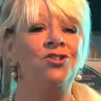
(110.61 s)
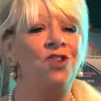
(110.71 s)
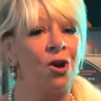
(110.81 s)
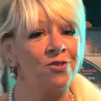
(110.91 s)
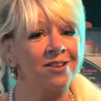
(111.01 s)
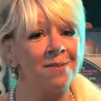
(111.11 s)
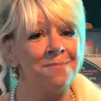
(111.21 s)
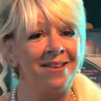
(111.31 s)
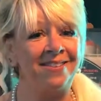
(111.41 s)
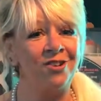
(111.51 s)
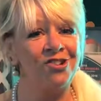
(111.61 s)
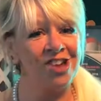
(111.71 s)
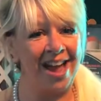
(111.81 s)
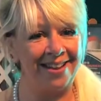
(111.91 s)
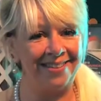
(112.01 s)
don't miss your
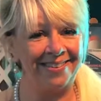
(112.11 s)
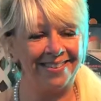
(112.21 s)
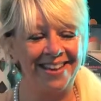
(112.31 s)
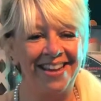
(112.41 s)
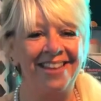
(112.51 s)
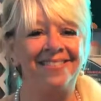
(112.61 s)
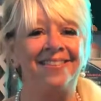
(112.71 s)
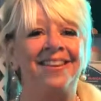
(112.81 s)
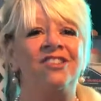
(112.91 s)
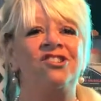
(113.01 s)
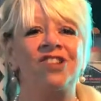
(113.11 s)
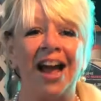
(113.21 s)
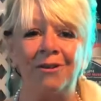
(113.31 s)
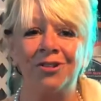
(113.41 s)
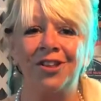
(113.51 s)
chance to see
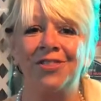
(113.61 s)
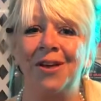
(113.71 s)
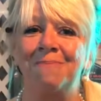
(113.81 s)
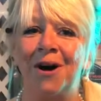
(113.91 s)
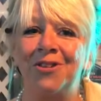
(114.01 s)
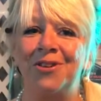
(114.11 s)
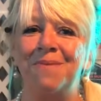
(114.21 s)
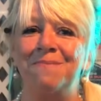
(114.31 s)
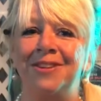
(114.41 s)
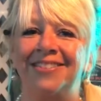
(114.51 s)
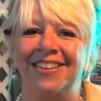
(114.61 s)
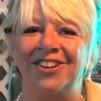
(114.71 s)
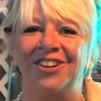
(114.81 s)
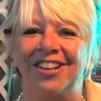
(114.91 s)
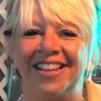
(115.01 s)
Shout! The Mod
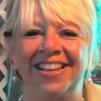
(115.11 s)
Musical.